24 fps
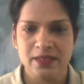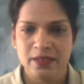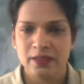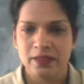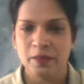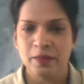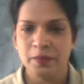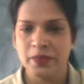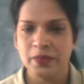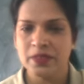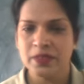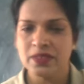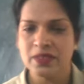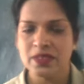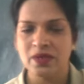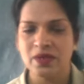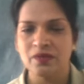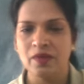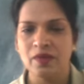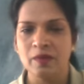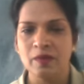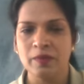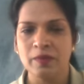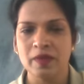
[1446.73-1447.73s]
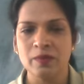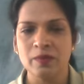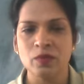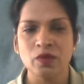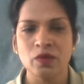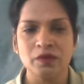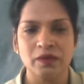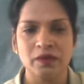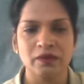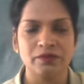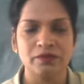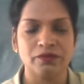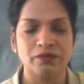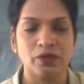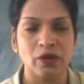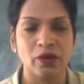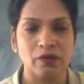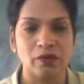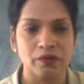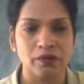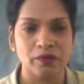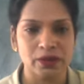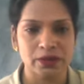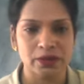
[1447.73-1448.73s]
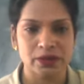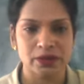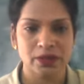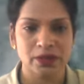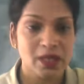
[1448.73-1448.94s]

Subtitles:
the piston will be moving forward.